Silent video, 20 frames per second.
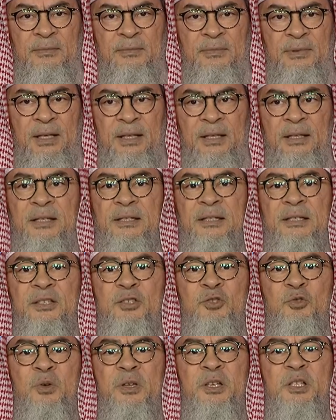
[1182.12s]
And this is
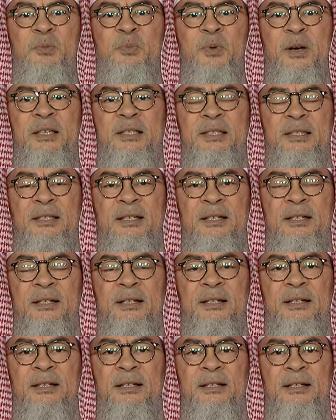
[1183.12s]
to express
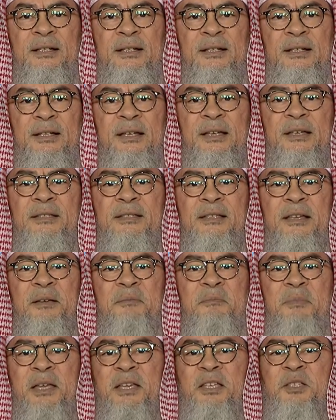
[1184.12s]
his
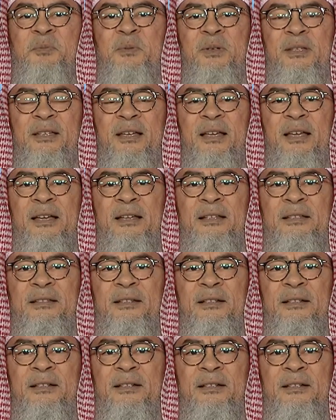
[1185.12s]
amazement and
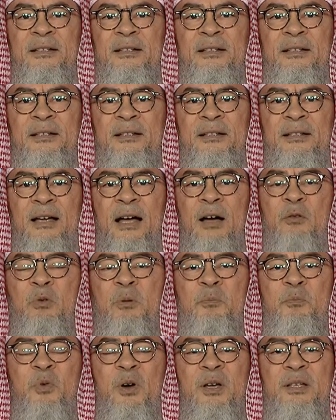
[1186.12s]
how
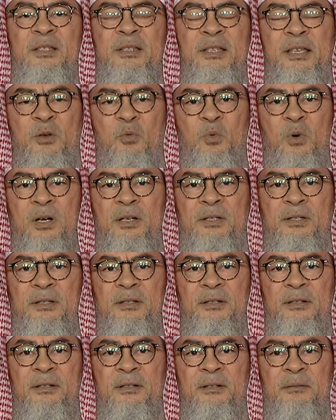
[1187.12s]
impressed he was
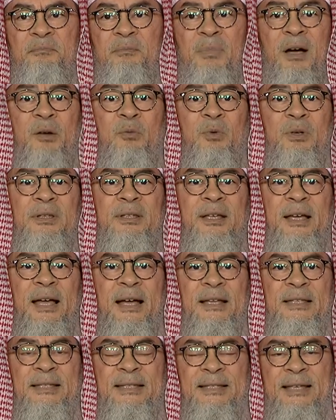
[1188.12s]
by what they
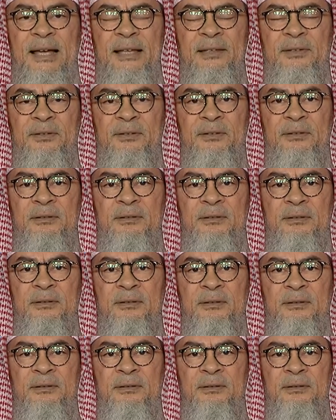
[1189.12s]
had said,
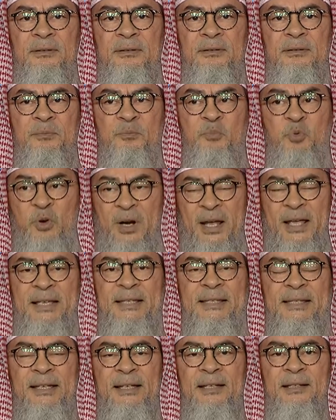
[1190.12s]

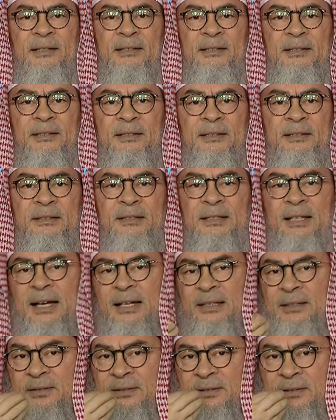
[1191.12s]
praising
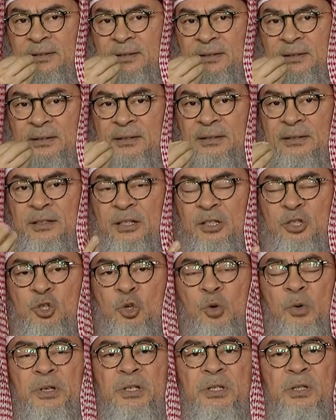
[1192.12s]
that the
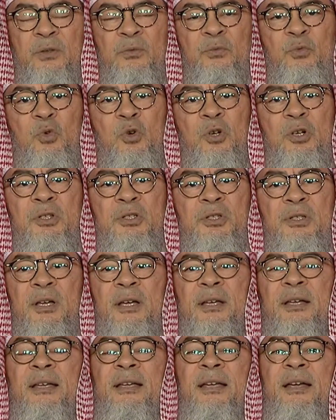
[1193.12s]
choice of words
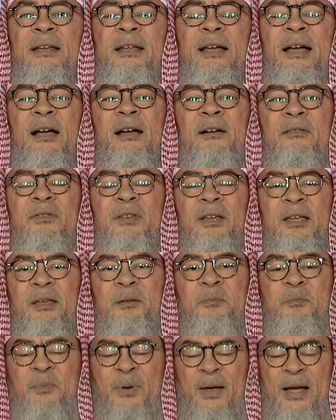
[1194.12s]
can have the
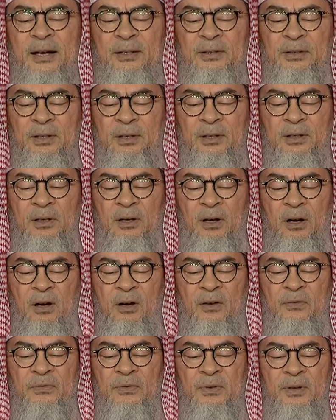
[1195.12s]
impact
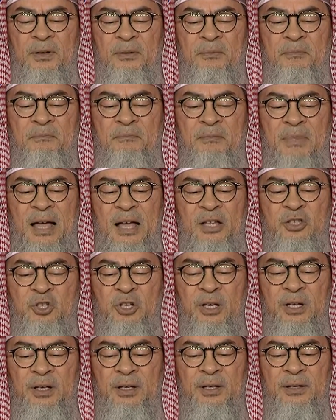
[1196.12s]
of
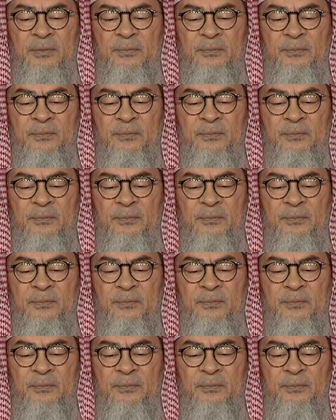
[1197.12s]
magic.